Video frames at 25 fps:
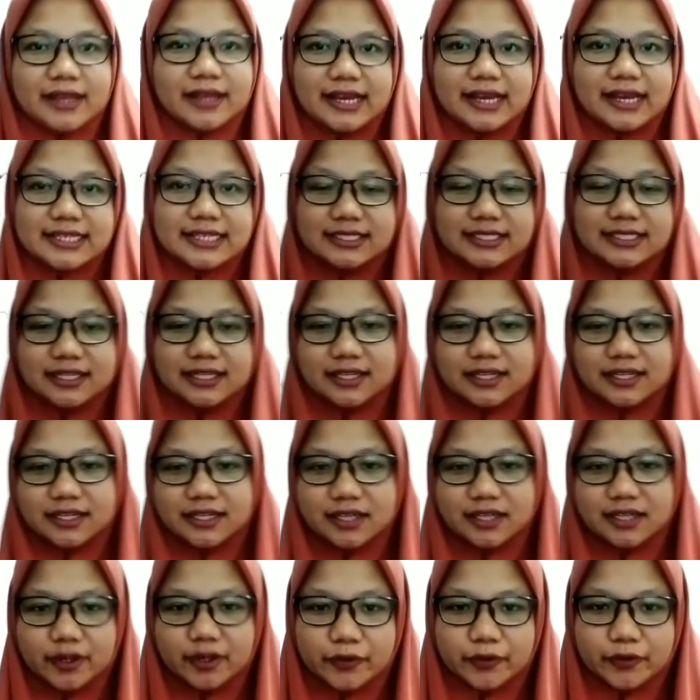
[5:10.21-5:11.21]
As a
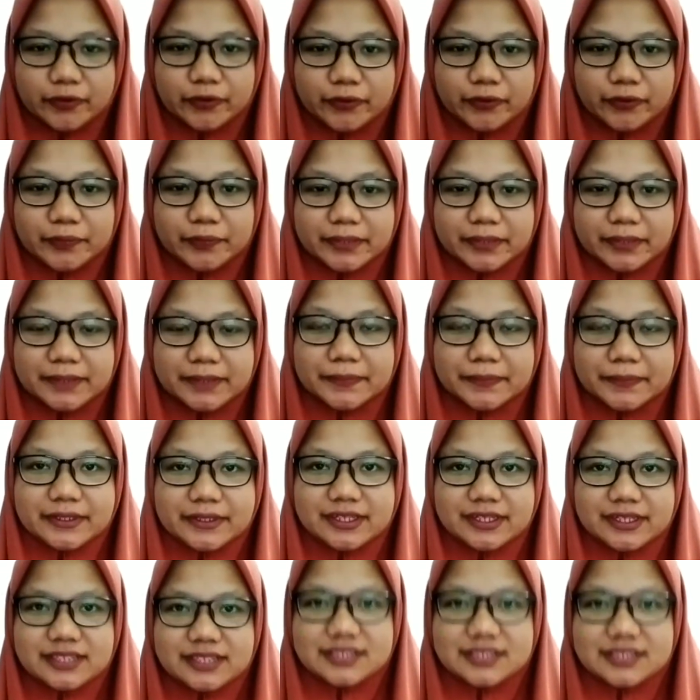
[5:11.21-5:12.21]
leader, human
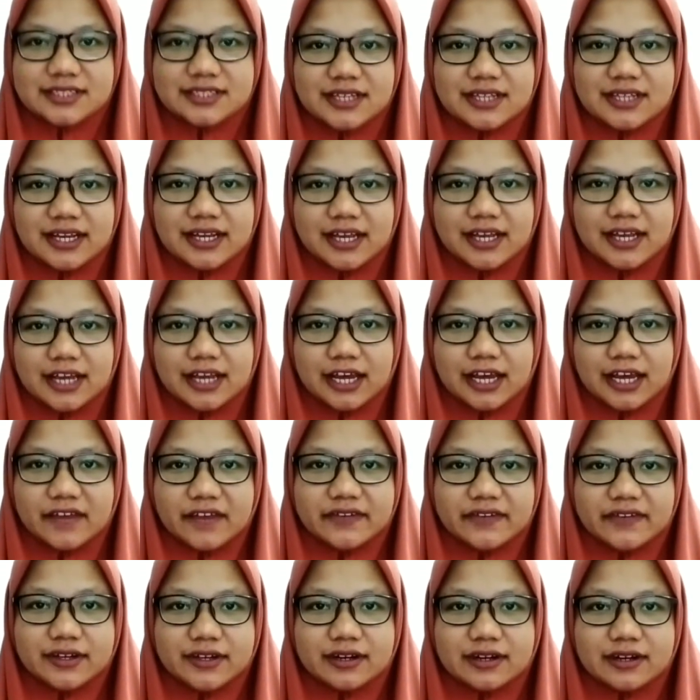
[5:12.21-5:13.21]
beings
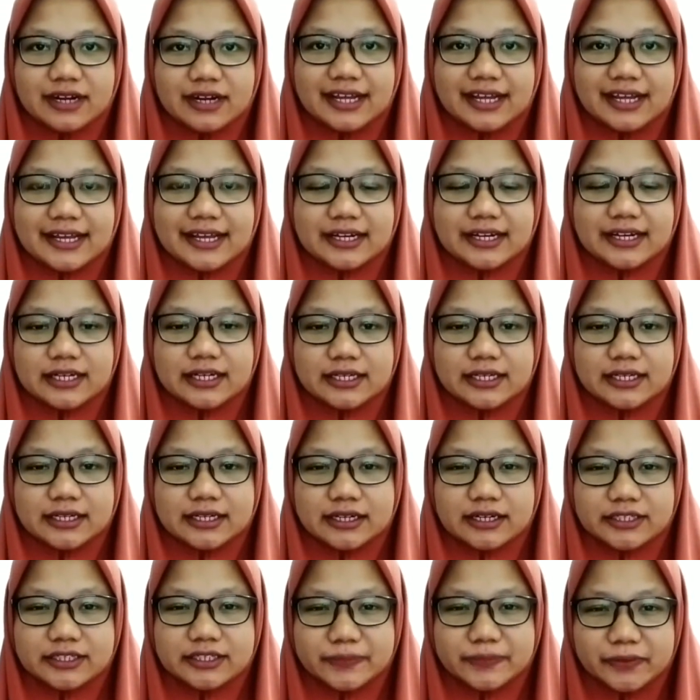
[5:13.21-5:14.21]
have the right and the
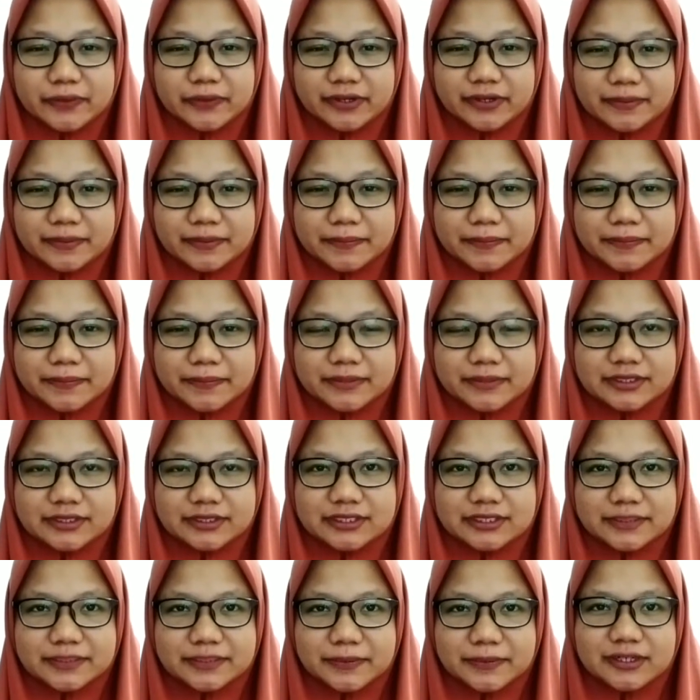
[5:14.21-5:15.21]

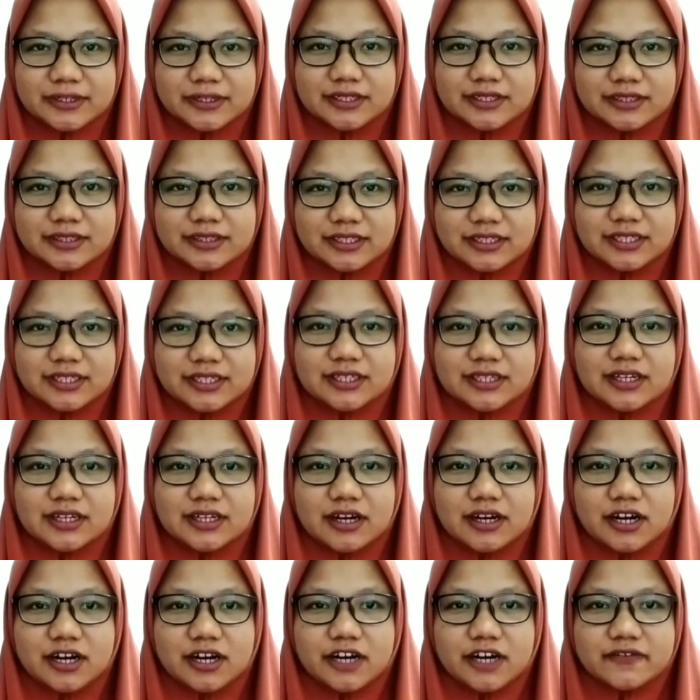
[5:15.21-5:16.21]
responsibility
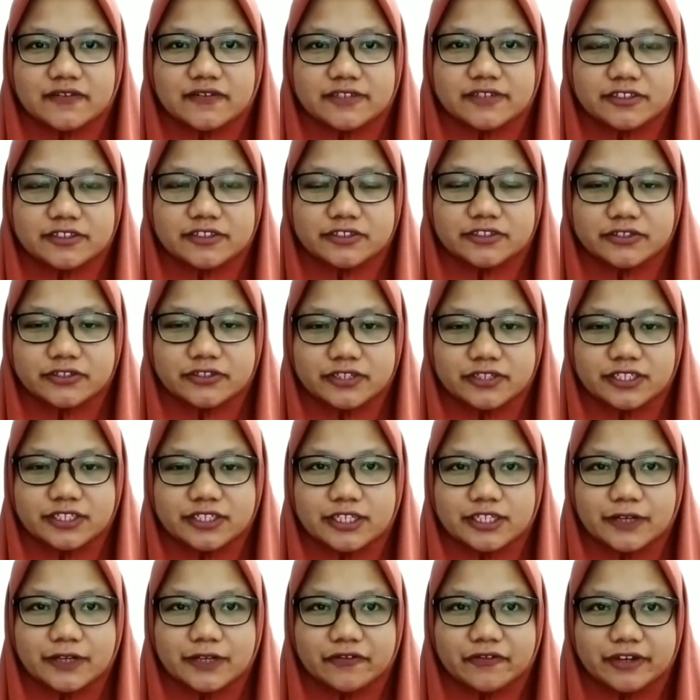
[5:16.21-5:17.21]
of ensuring
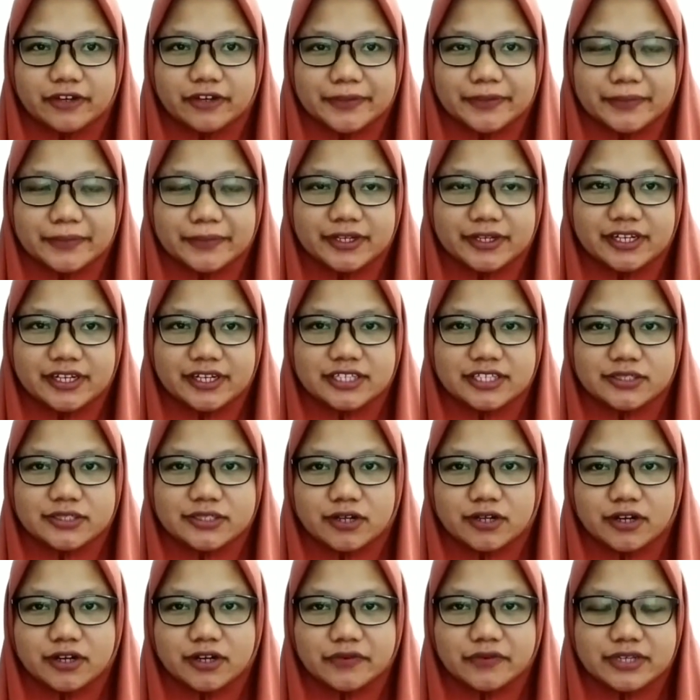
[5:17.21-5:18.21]
the environment is
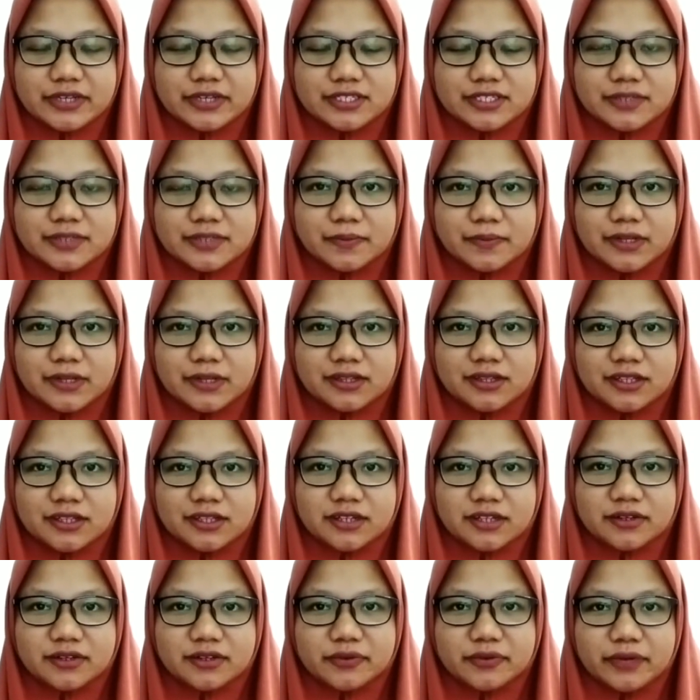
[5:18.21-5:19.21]
always
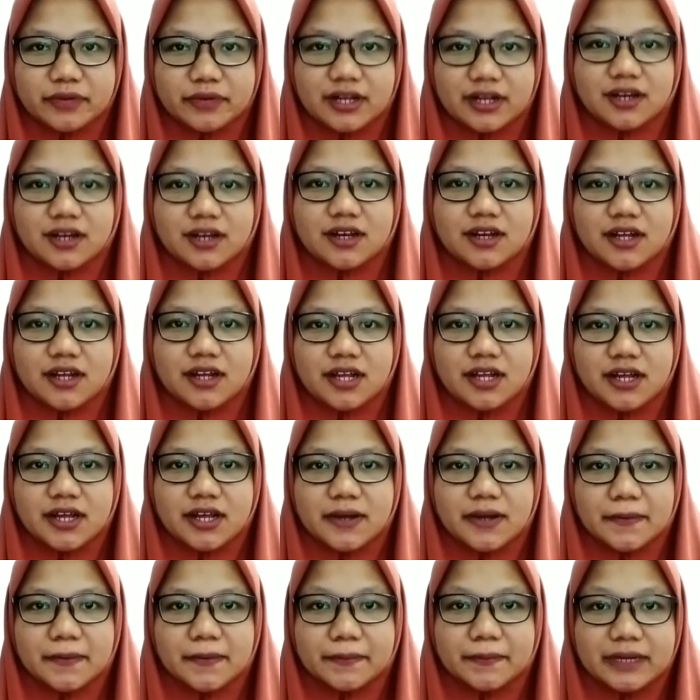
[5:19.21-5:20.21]
maintained well.
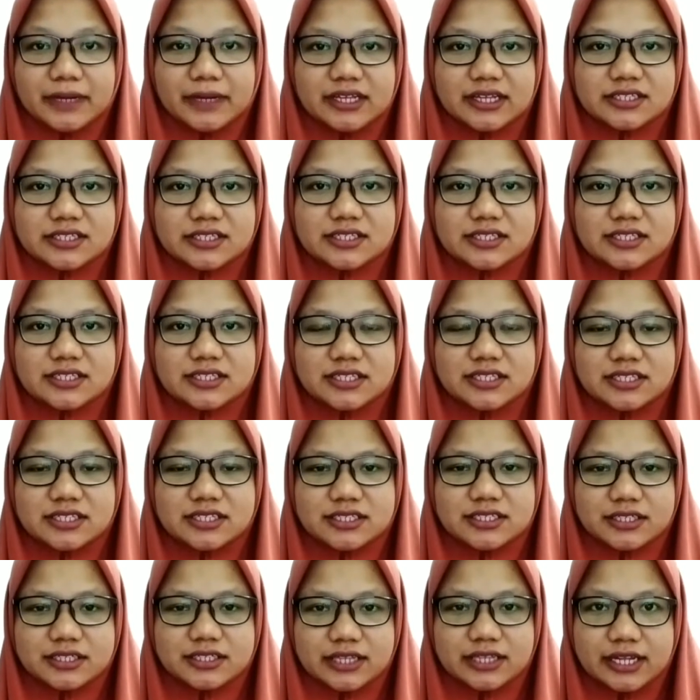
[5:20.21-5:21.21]
But
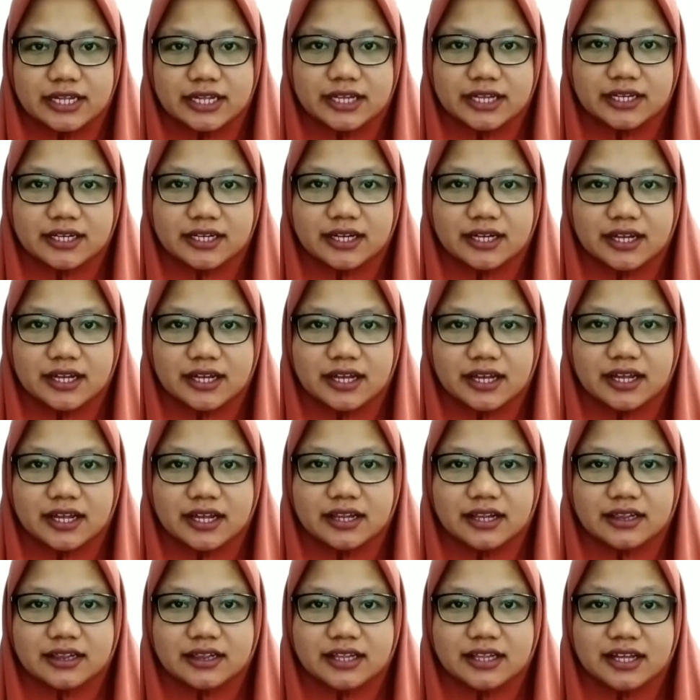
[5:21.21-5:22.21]
since then,
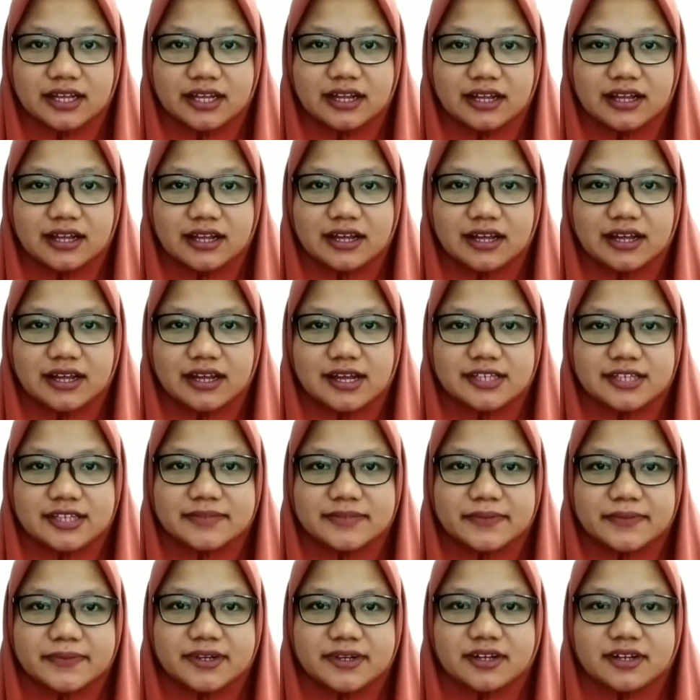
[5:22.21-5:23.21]
there
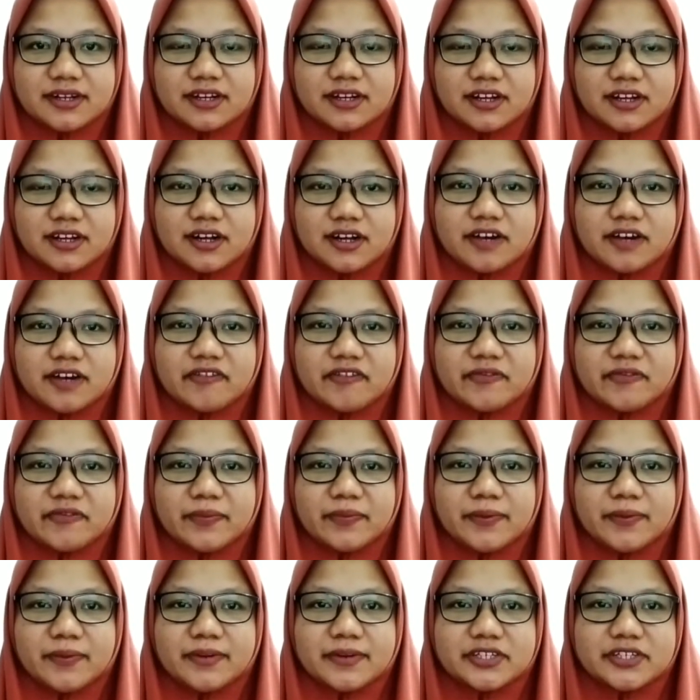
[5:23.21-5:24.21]
has been a lot of
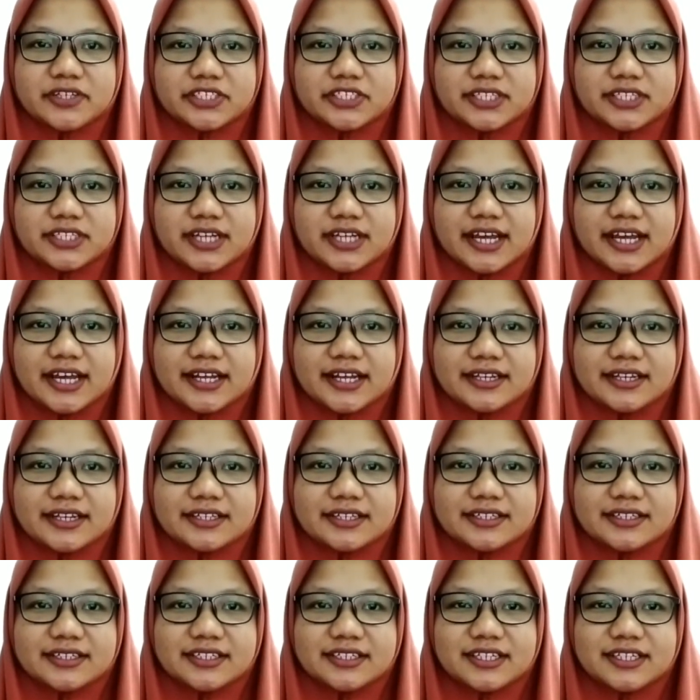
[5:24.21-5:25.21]
pollution
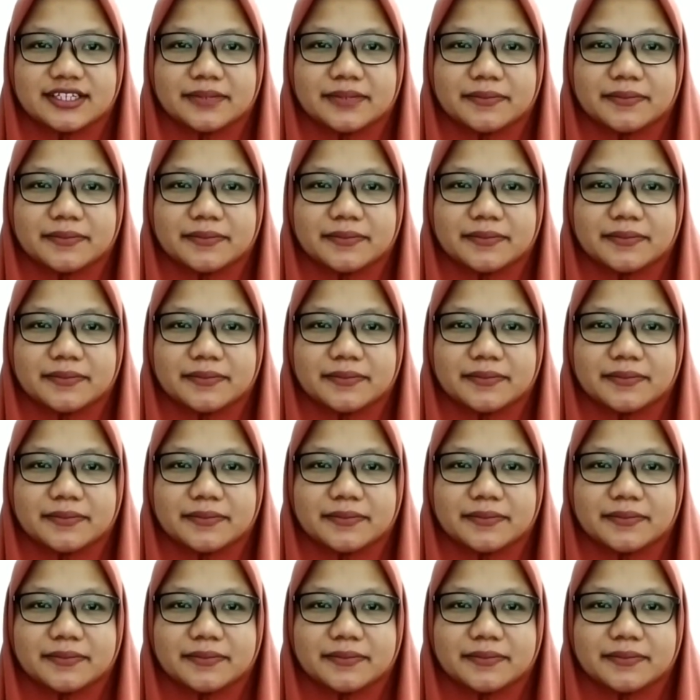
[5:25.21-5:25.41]
and the